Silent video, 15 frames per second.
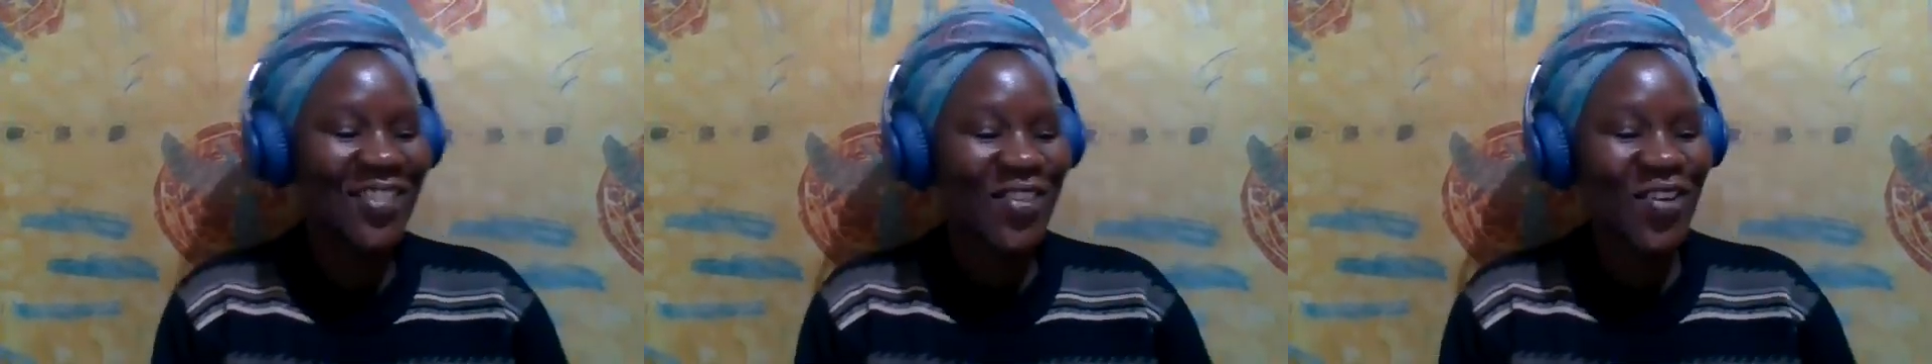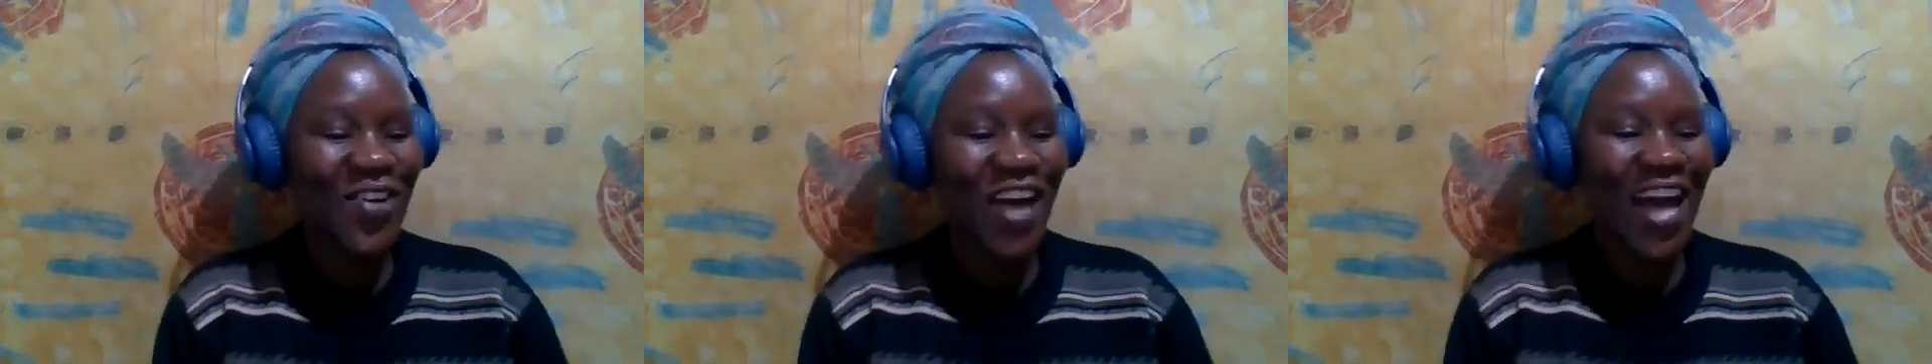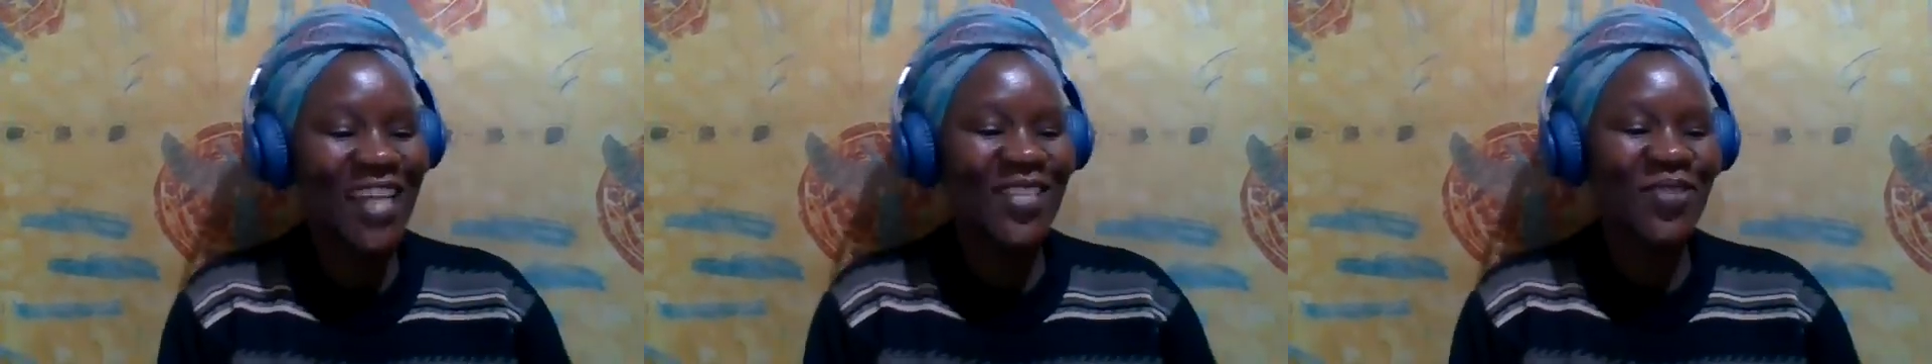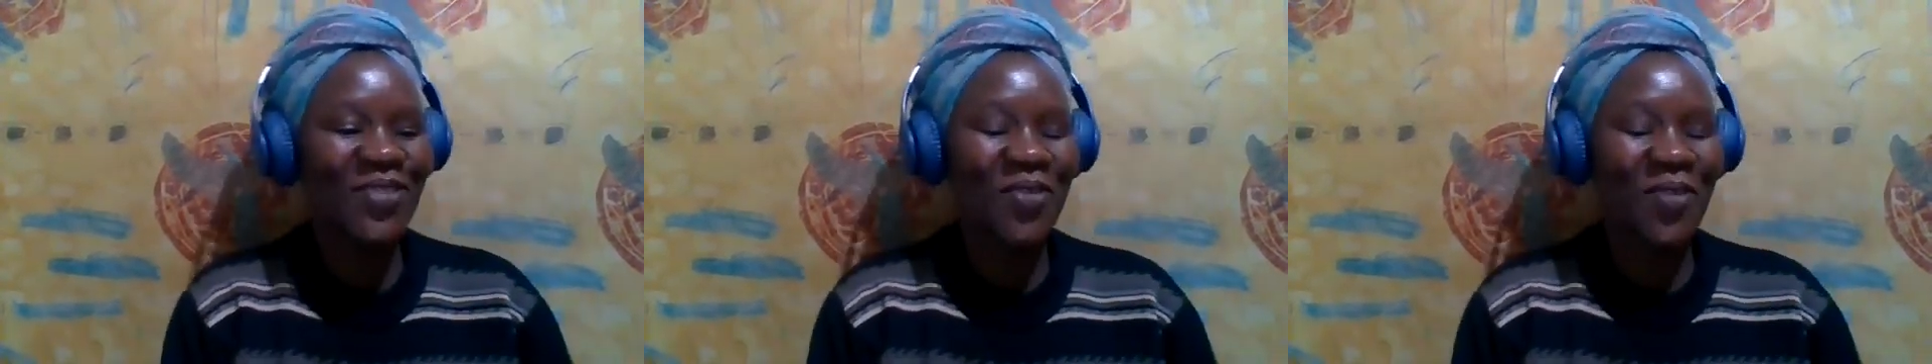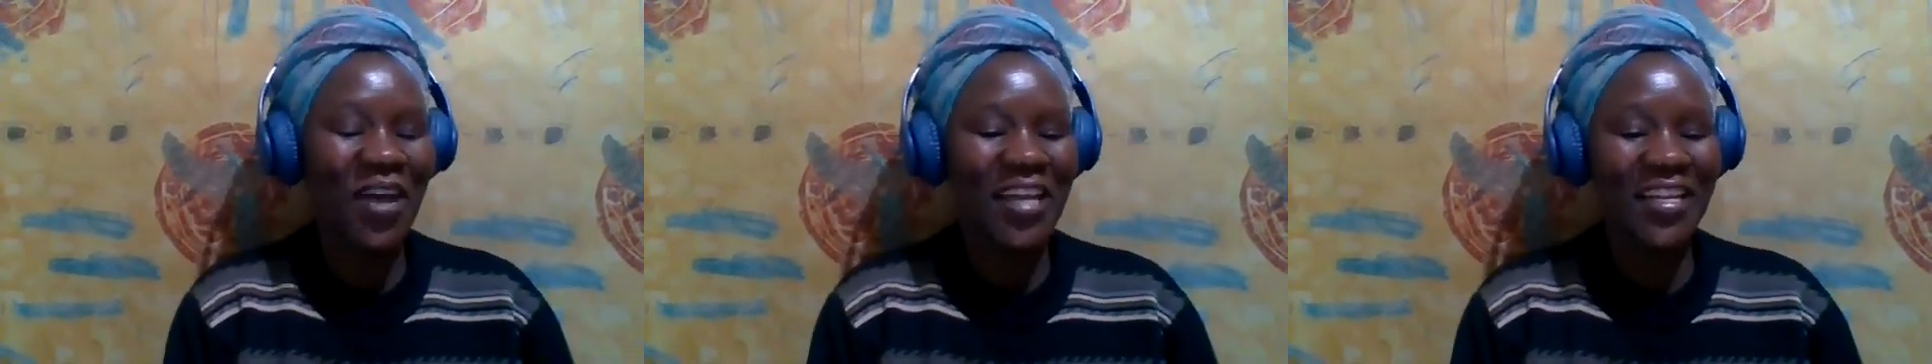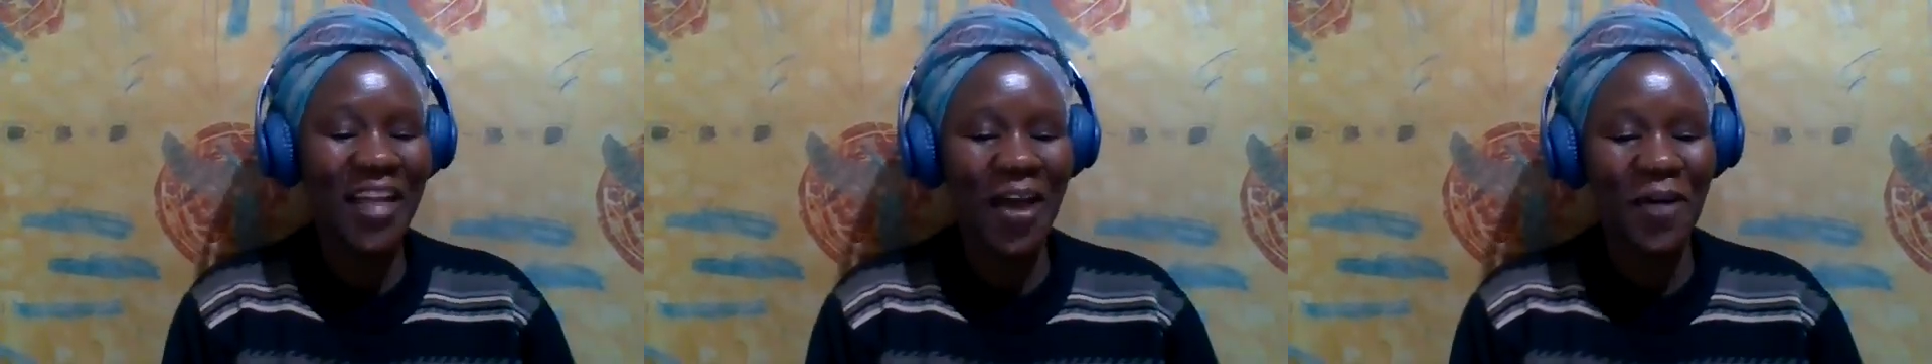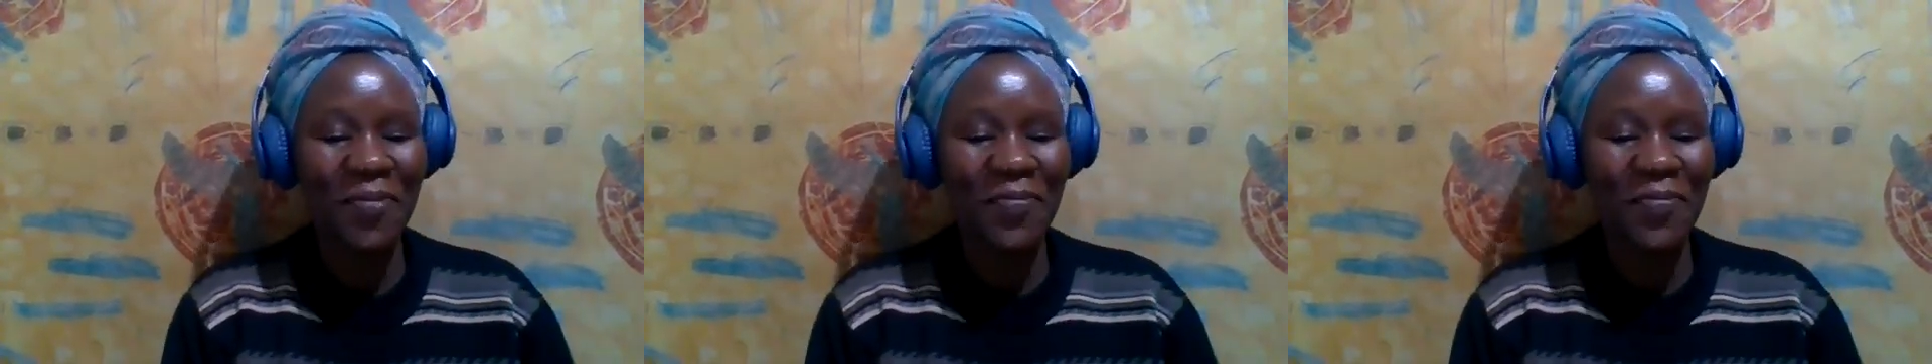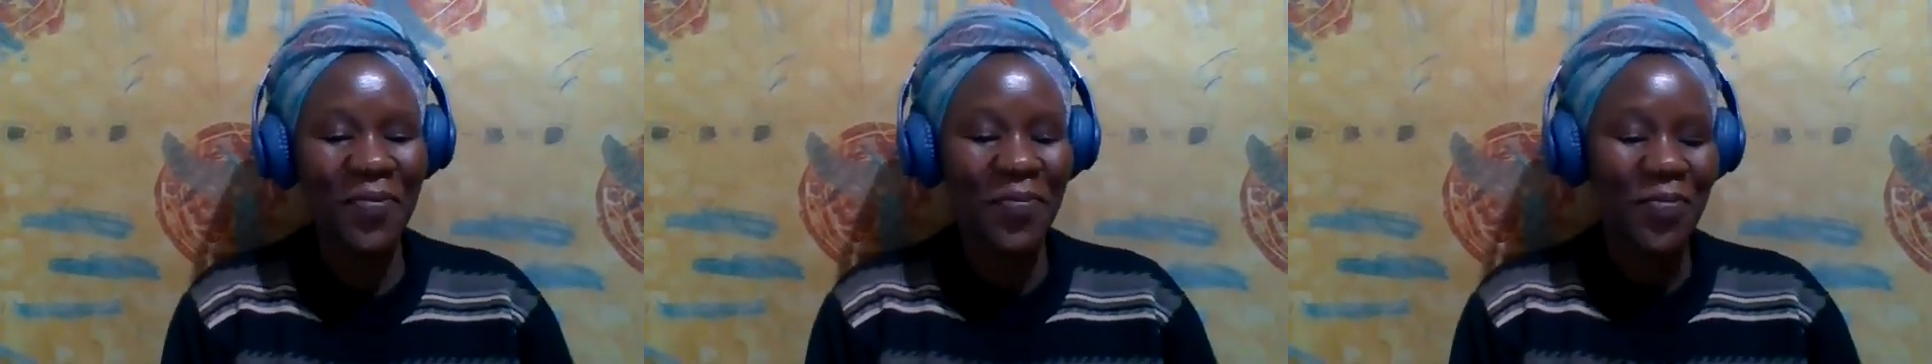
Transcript: So as we wind up,